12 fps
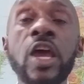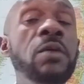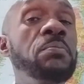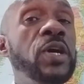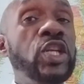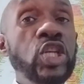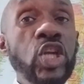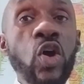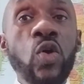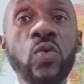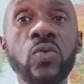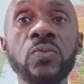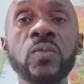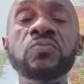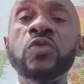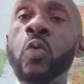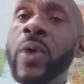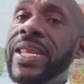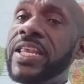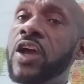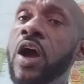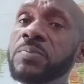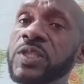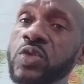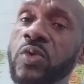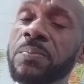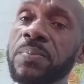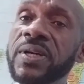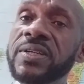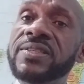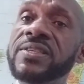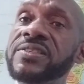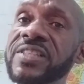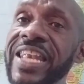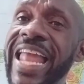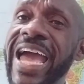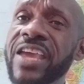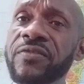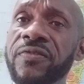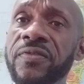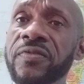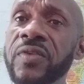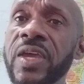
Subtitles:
But no, when it comes to a person's life,